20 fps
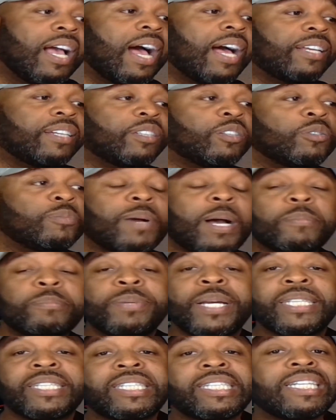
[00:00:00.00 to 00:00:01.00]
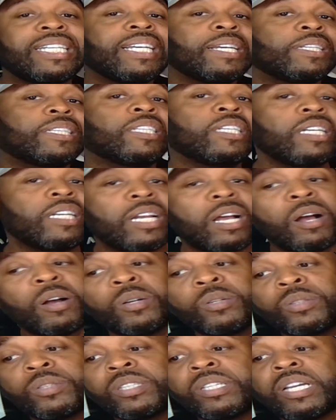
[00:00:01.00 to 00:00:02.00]
I'll do my best to get to
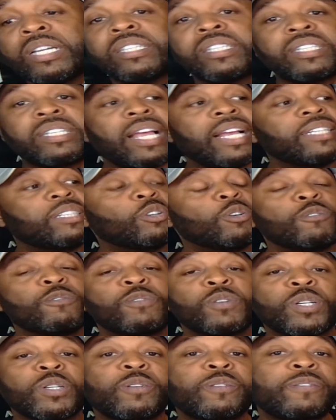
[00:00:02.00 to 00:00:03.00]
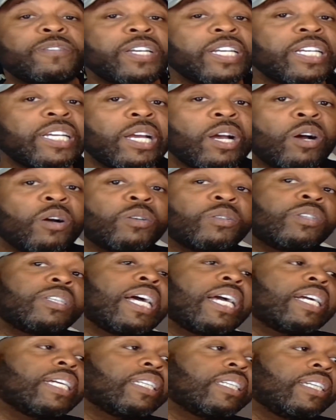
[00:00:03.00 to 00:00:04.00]
those. Stay tuned for new videos.
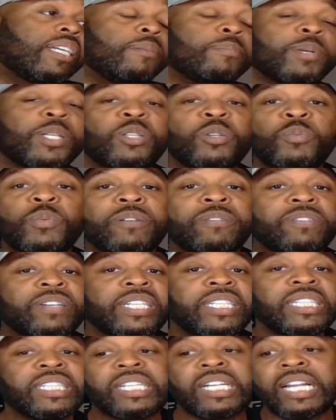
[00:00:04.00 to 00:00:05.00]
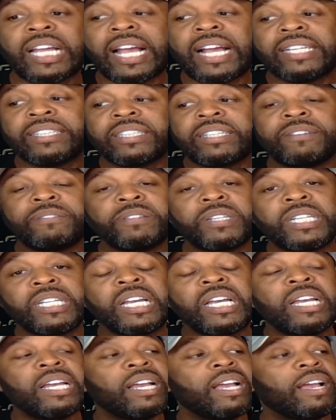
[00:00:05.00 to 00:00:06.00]
Like I said, I'm gonna do one for each class.
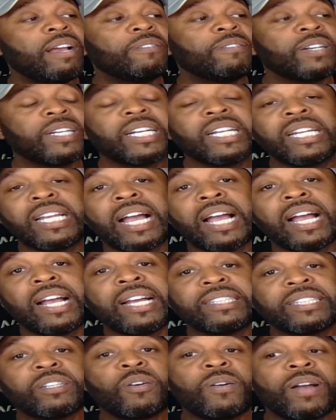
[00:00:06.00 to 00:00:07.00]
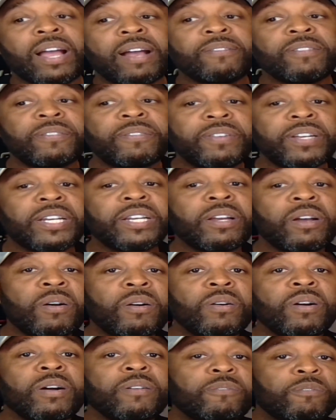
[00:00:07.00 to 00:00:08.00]
Every class gonna have a
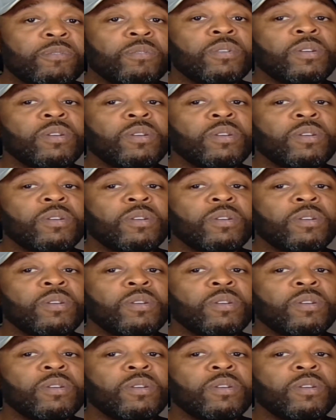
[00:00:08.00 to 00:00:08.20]
video of,